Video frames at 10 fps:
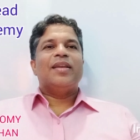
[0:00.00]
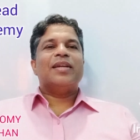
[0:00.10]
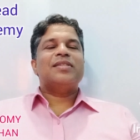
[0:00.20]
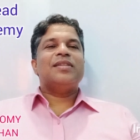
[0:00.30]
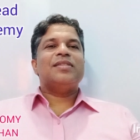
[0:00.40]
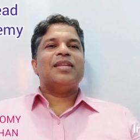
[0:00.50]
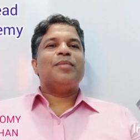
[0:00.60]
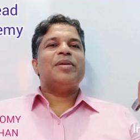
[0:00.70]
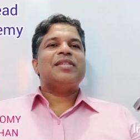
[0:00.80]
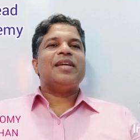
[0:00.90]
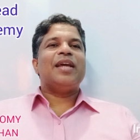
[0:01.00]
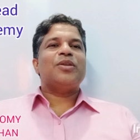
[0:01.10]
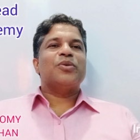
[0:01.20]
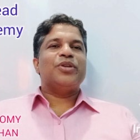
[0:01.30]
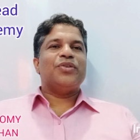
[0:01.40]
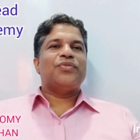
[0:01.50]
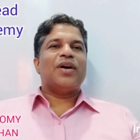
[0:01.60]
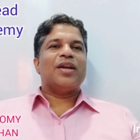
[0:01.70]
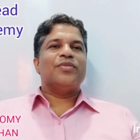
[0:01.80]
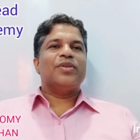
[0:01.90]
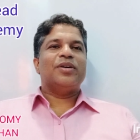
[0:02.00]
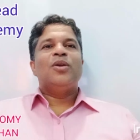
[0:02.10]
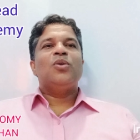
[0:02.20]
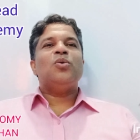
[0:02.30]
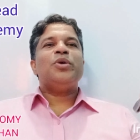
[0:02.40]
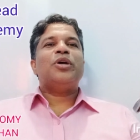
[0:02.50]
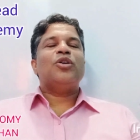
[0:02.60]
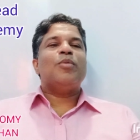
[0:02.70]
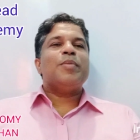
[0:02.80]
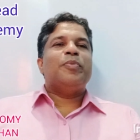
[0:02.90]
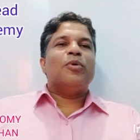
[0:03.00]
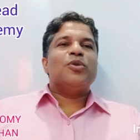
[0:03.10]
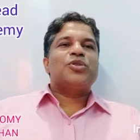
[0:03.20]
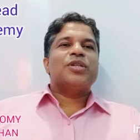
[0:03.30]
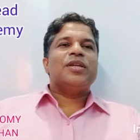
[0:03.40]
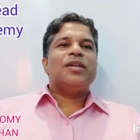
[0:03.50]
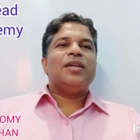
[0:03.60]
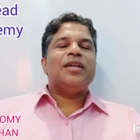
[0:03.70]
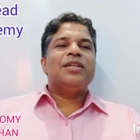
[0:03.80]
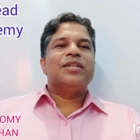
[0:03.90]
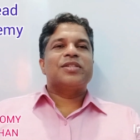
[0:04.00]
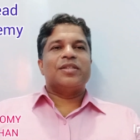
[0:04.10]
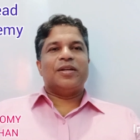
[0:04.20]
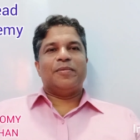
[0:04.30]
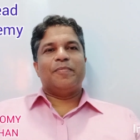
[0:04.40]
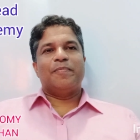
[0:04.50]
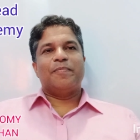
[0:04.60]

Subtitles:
Next, syllabus area 25, new economic policy in India,